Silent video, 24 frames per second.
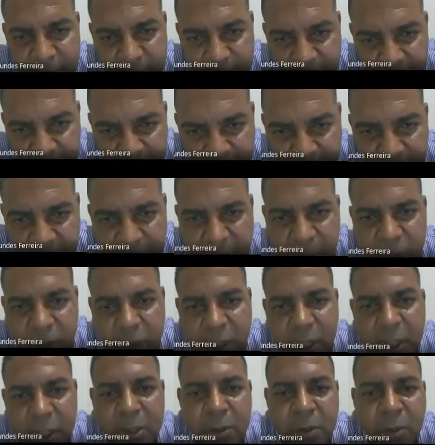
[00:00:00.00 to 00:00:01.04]
again you
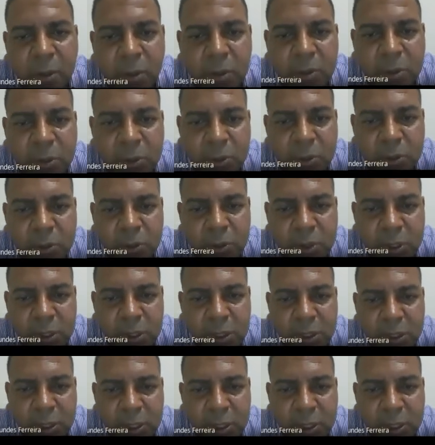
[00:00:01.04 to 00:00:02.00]
can go through this